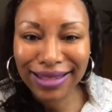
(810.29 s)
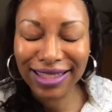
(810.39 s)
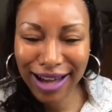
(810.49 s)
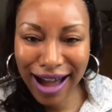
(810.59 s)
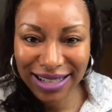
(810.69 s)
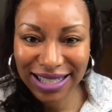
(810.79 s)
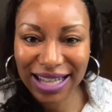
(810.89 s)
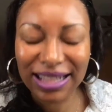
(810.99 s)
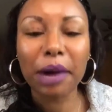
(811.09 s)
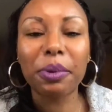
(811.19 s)
the content
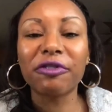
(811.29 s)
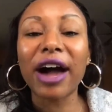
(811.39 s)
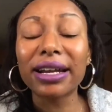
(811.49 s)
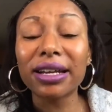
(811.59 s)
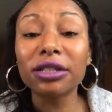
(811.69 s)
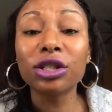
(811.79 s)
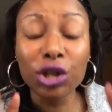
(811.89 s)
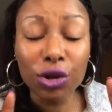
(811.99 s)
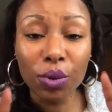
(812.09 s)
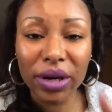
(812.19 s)
that I provided
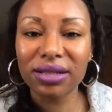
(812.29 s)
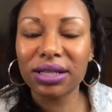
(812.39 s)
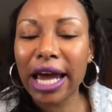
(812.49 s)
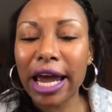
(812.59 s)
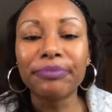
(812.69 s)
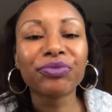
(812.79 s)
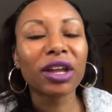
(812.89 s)
you with today,